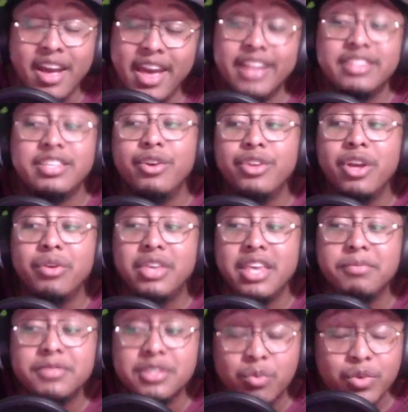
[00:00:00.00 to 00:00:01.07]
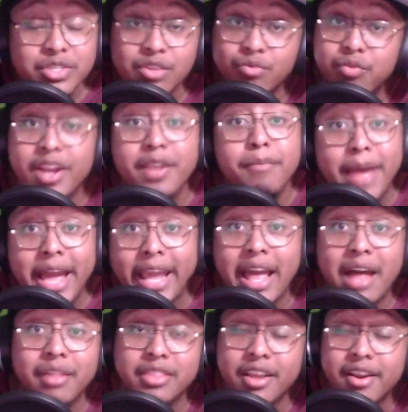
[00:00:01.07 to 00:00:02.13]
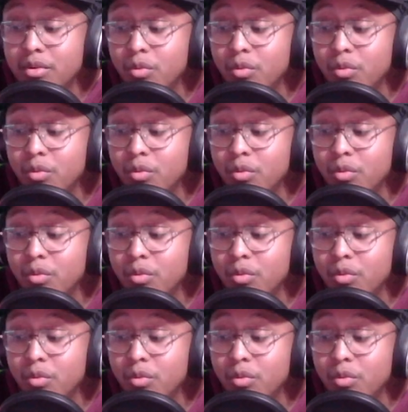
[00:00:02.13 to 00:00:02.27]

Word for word: Antonio Gibson was the running back out there,